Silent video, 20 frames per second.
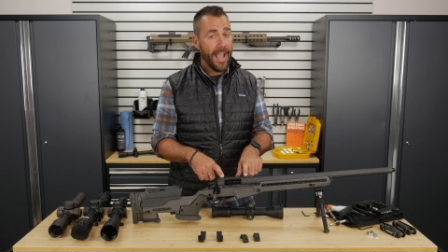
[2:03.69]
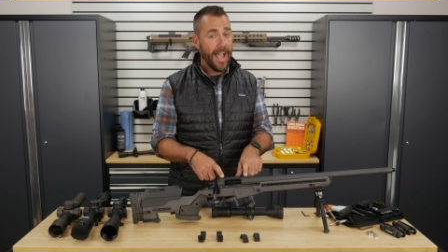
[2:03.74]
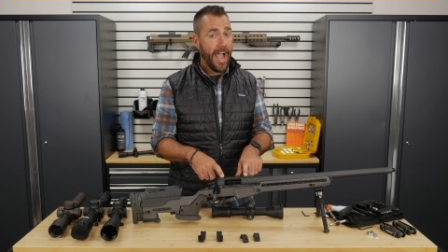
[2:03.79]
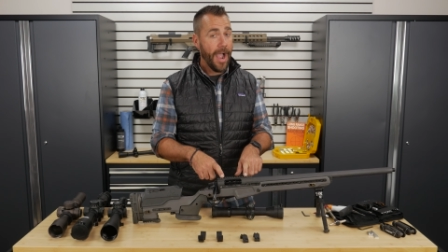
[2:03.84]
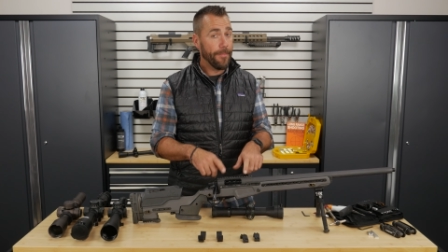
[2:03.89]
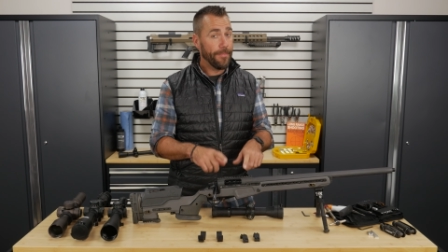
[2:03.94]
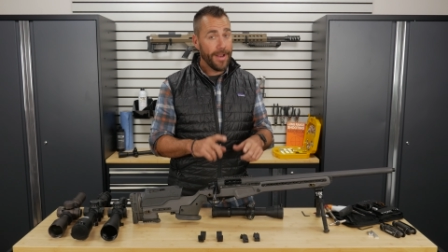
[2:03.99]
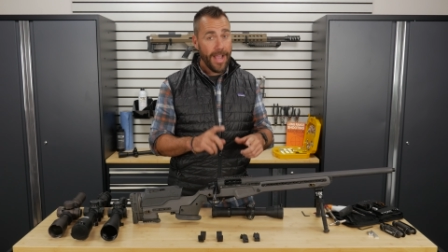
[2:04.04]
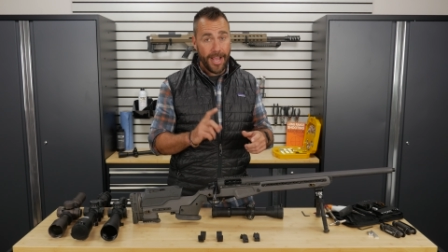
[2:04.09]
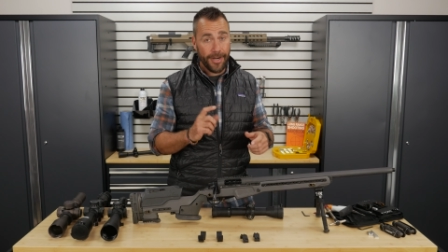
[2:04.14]

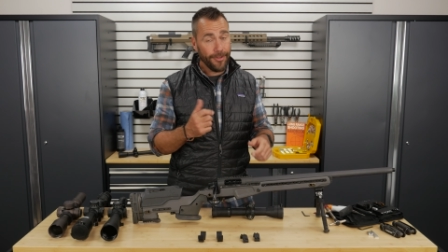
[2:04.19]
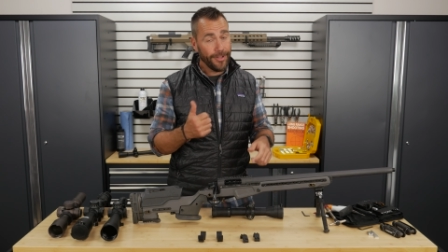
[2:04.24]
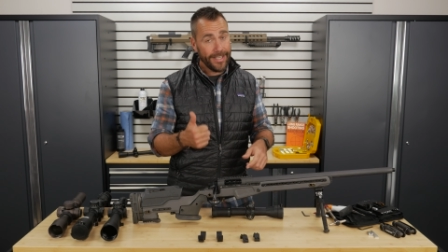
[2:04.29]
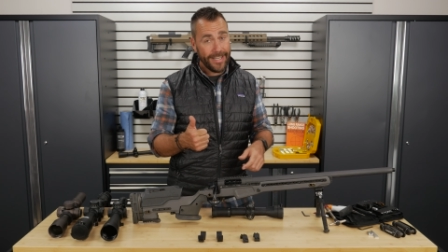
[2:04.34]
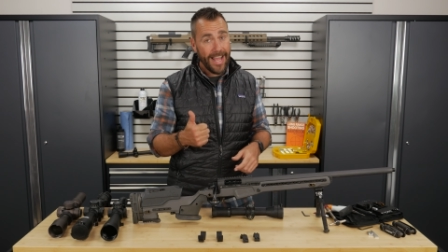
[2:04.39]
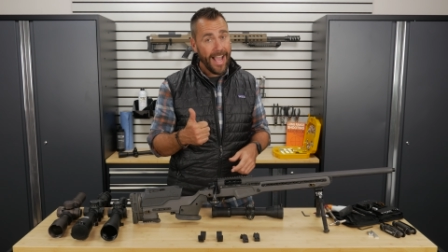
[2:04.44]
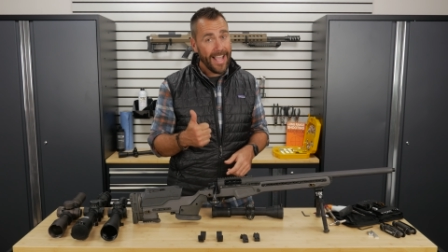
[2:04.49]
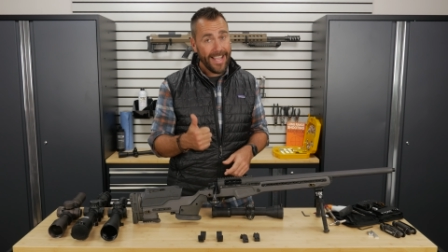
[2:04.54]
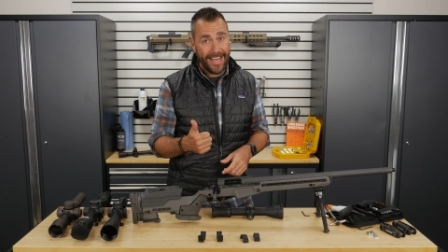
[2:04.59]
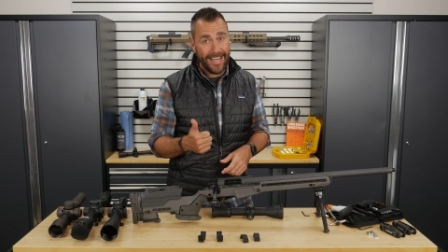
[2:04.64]
I'm not only
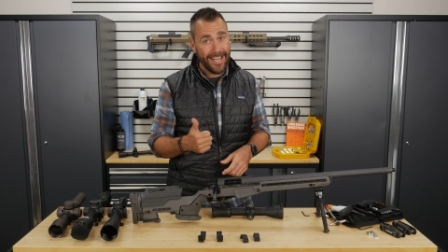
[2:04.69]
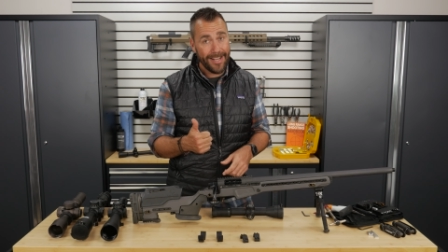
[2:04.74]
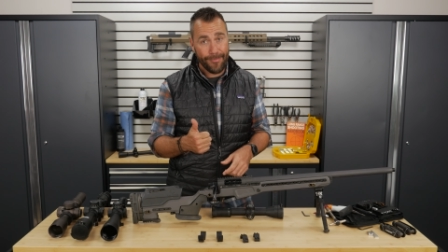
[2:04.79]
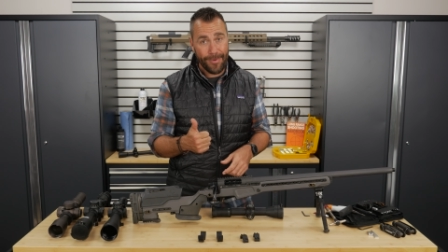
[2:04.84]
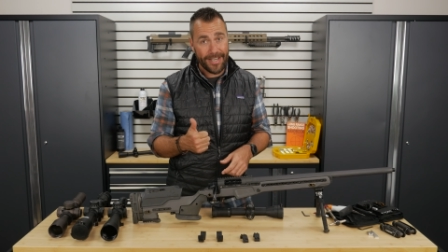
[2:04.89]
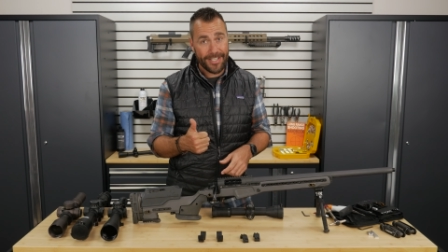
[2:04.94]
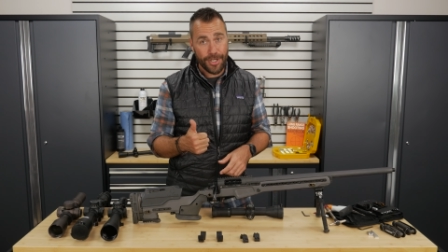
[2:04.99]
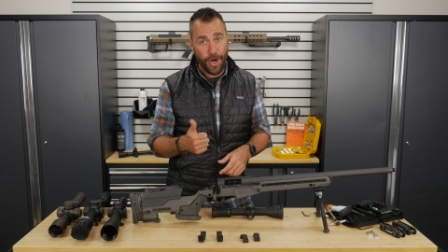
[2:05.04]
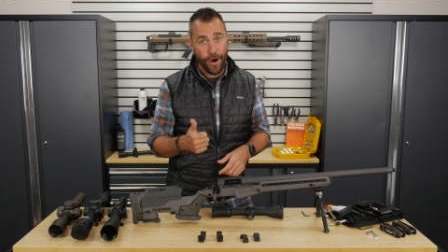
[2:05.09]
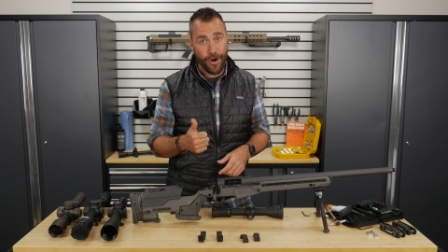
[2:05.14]
not hitting
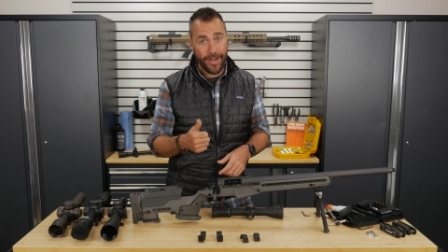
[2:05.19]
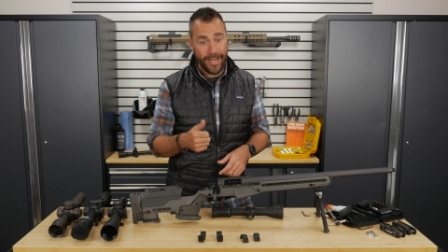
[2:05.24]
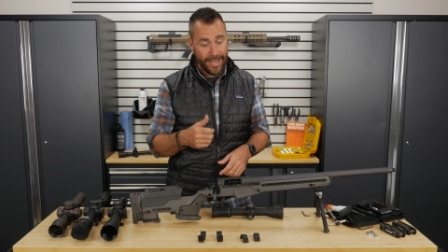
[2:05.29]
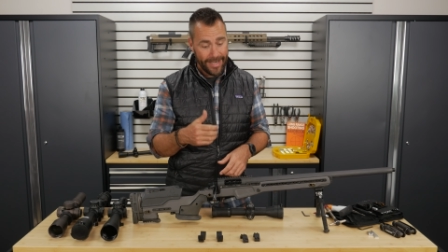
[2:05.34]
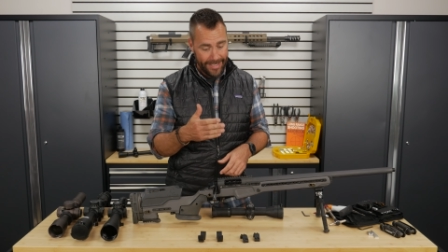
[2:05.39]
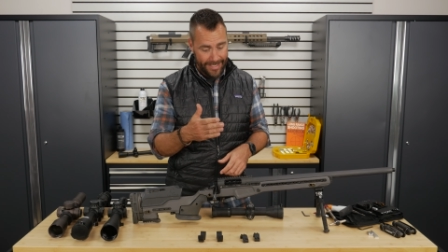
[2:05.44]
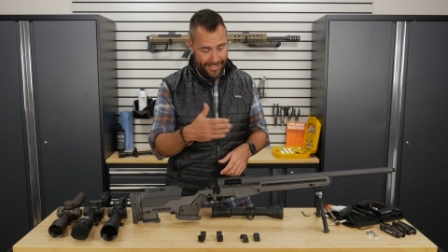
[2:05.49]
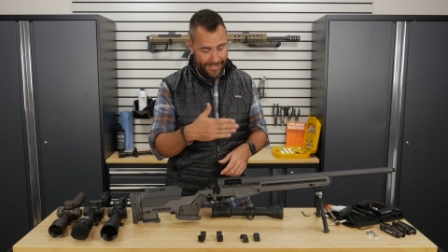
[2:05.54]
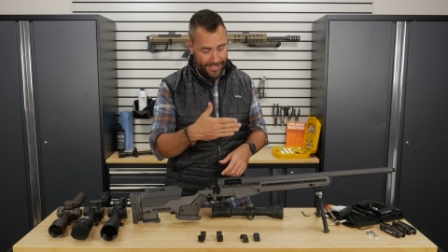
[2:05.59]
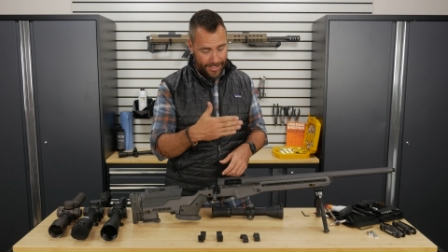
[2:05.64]
my target
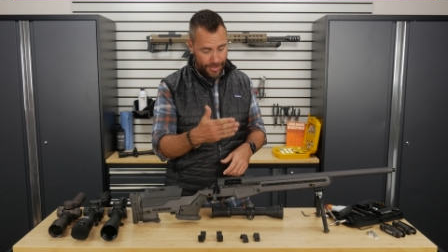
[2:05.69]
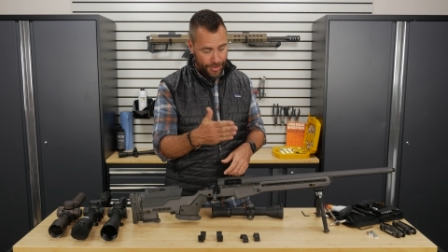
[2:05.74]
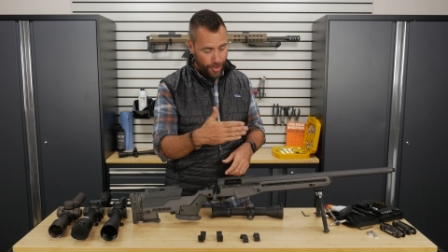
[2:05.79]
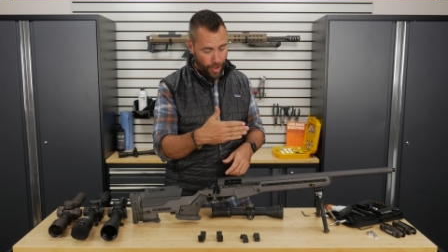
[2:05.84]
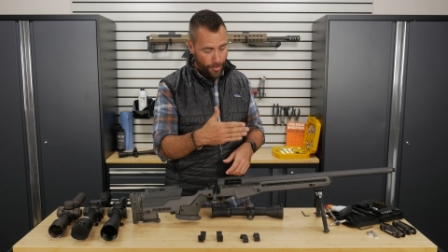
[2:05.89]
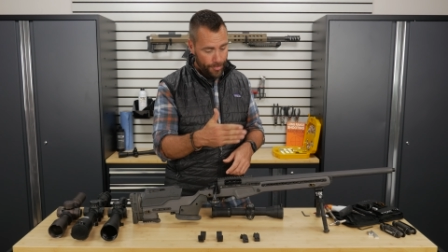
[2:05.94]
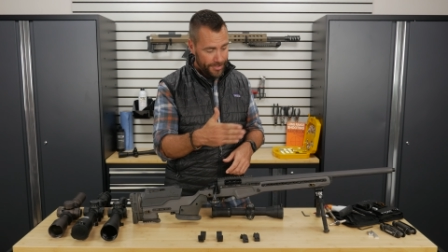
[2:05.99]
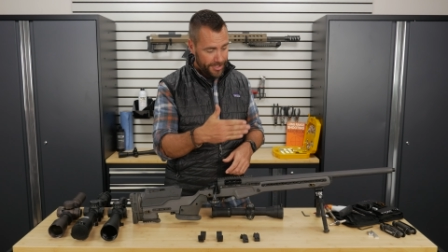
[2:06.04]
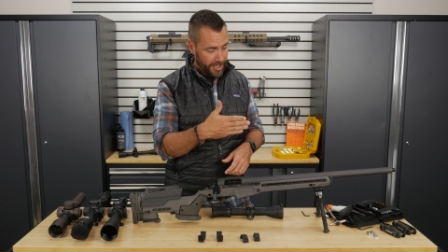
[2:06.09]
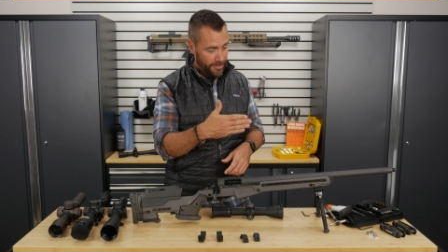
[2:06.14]
because the
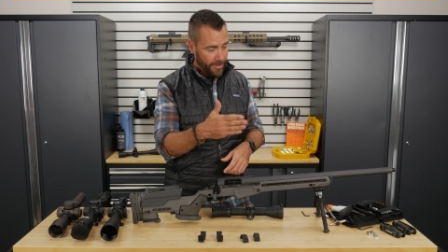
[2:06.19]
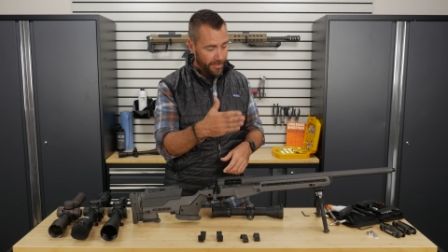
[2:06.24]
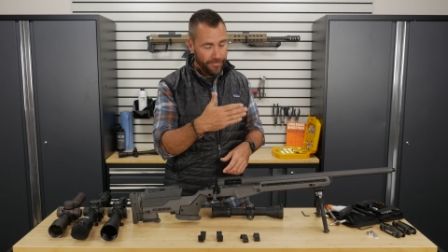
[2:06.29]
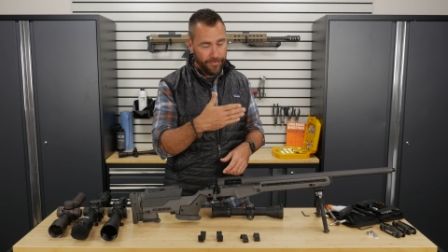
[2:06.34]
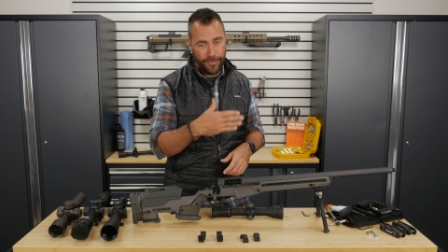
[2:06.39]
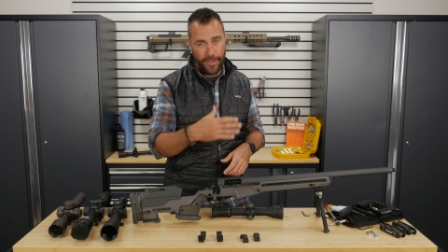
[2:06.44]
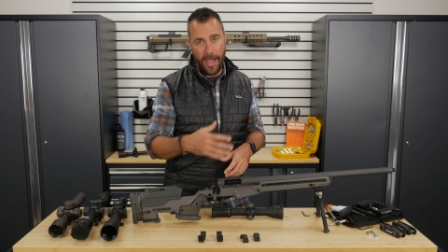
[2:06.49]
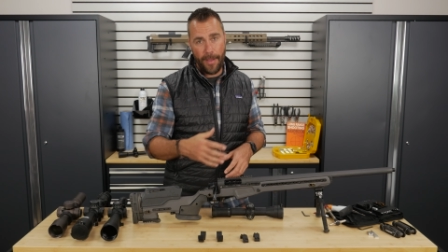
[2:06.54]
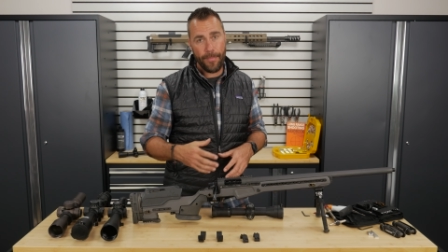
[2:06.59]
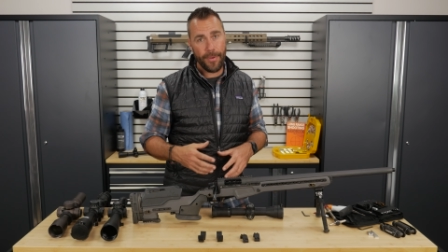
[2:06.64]
scope is going to be
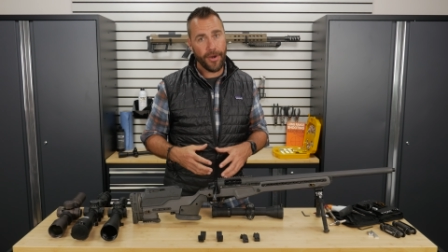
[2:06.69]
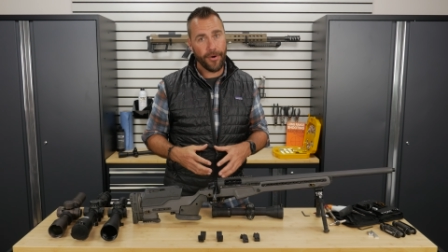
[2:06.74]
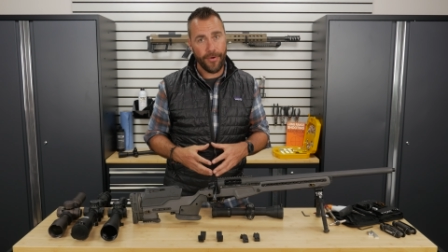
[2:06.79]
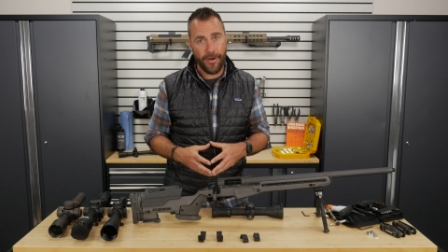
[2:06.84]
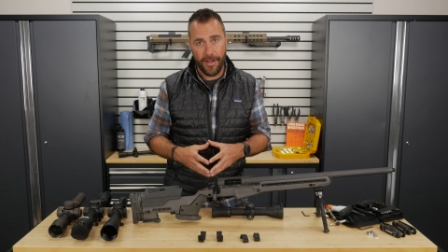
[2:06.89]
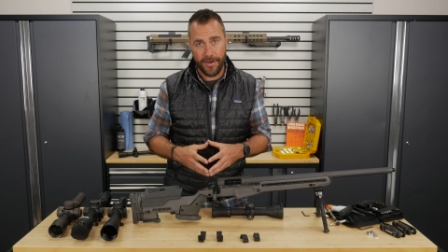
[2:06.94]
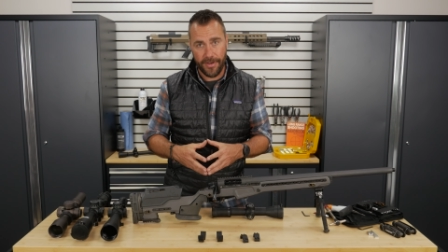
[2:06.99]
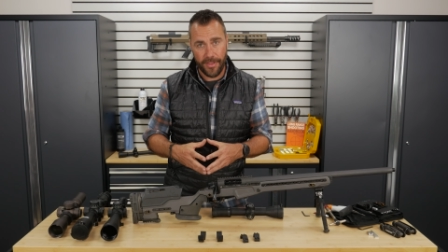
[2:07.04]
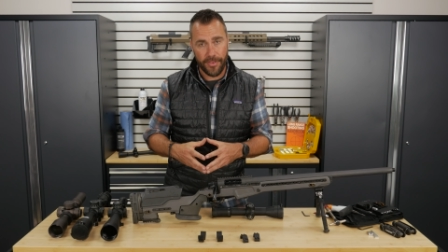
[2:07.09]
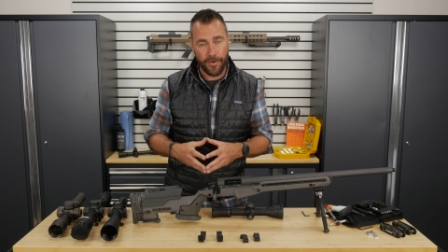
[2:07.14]
flopping
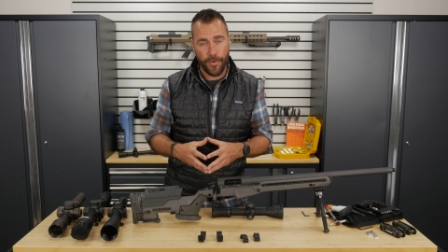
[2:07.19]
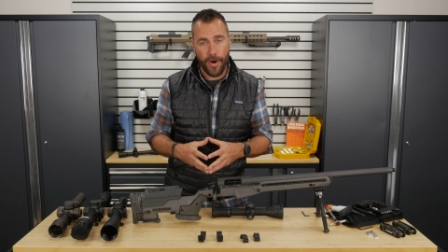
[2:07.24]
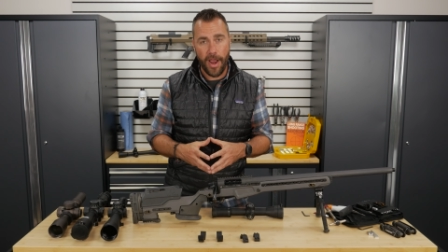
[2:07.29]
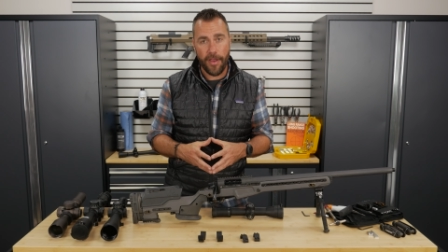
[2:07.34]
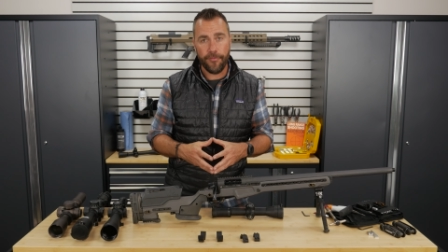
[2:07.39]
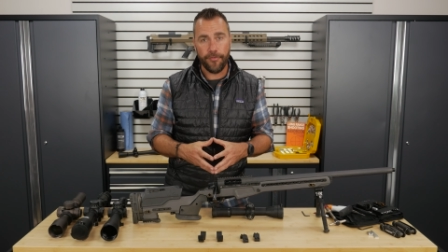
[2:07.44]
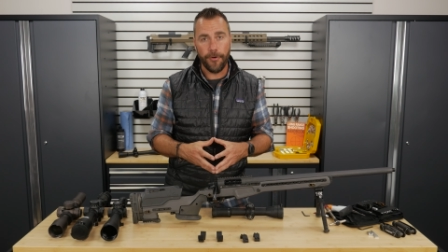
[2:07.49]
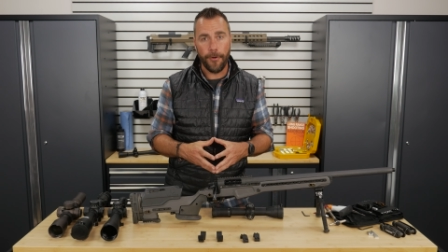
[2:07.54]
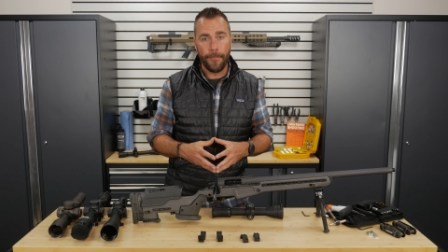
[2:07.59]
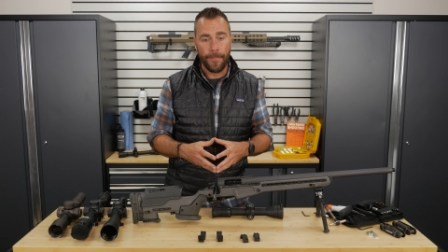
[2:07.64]
around on the
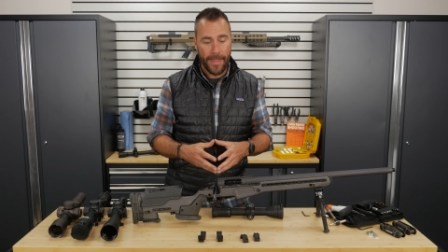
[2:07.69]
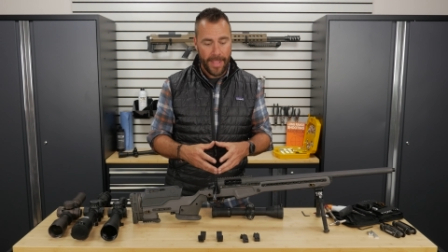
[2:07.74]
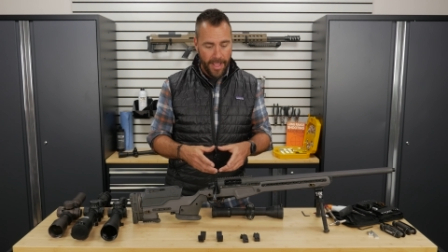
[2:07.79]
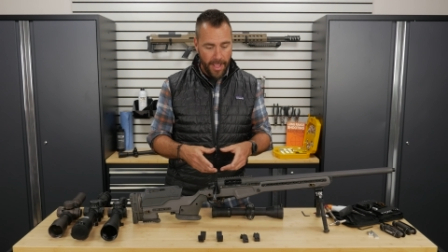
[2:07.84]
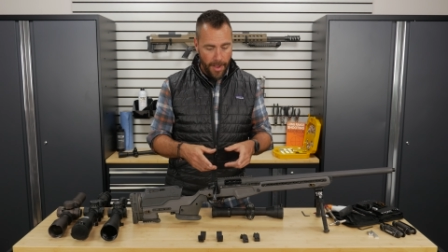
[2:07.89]
rifle,